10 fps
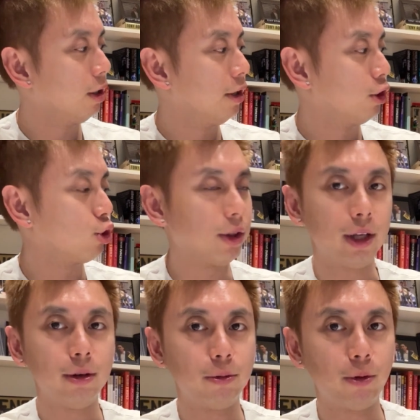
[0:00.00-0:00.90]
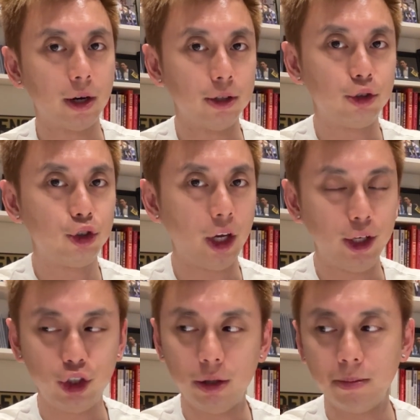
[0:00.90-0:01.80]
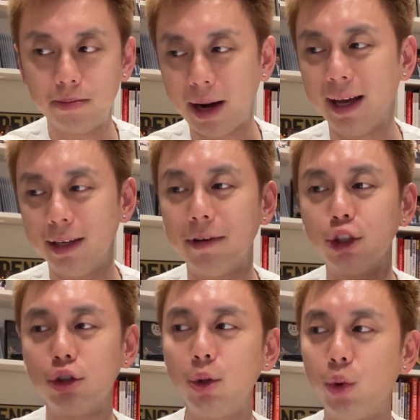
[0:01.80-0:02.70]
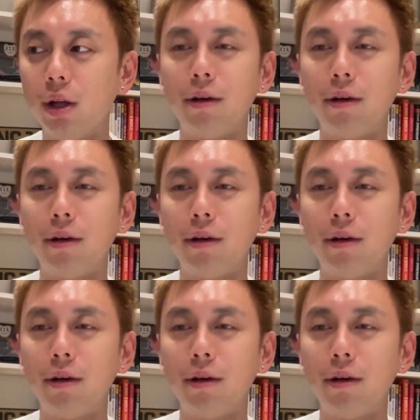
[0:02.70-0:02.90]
so I didn't want to change it, but I eventually will.